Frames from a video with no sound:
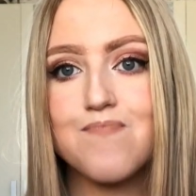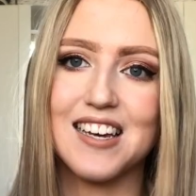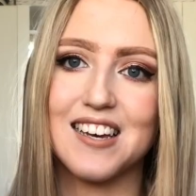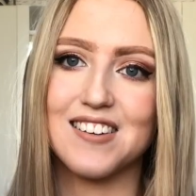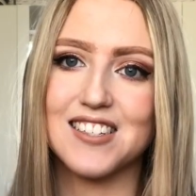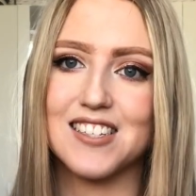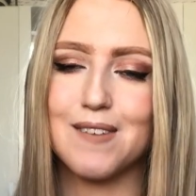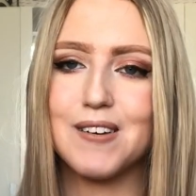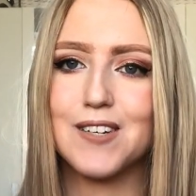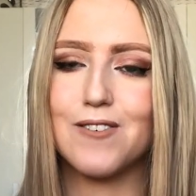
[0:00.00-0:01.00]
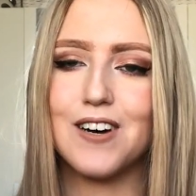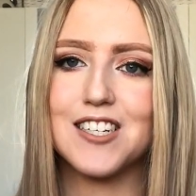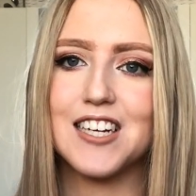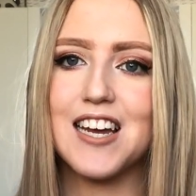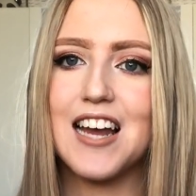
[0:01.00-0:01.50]
Thank you so much for
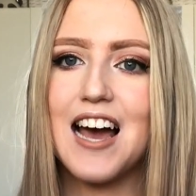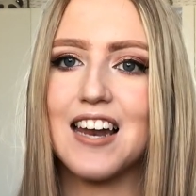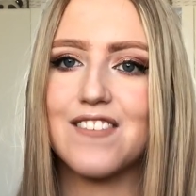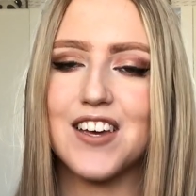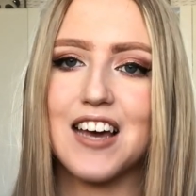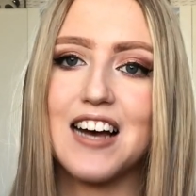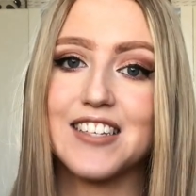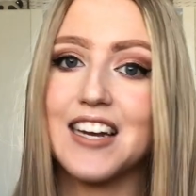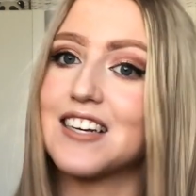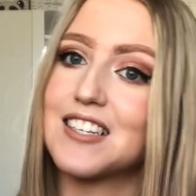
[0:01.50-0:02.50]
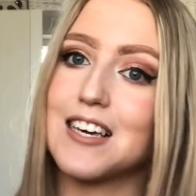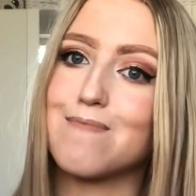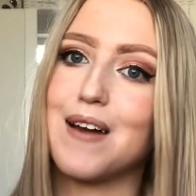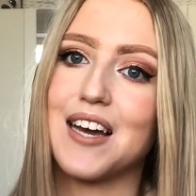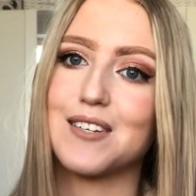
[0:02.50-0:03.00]
watching. I love you guys, and I'll see you
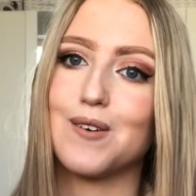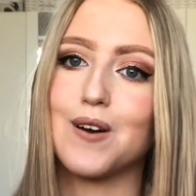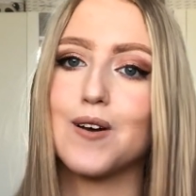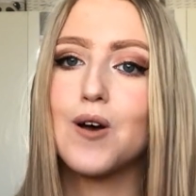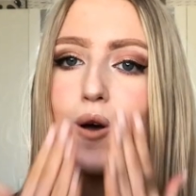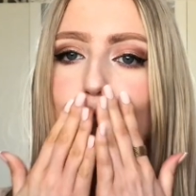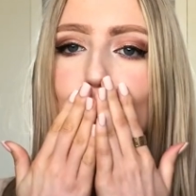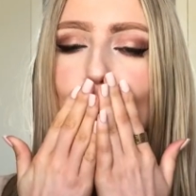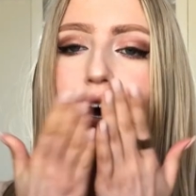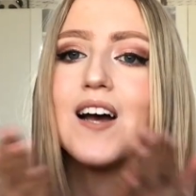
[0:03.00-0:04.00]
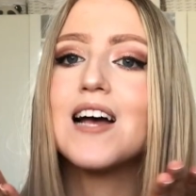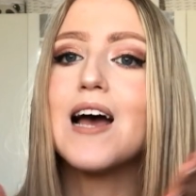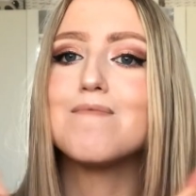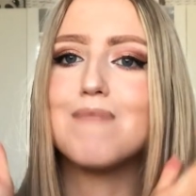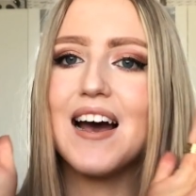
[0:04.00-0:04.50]
in my next one.
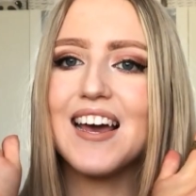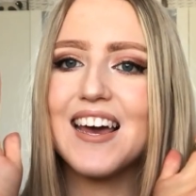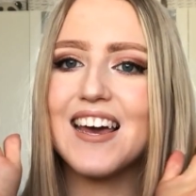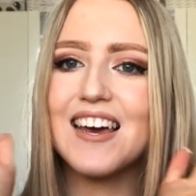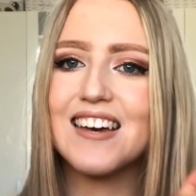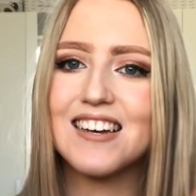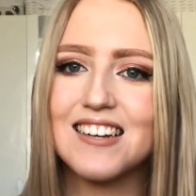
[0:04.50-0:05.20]
Bye!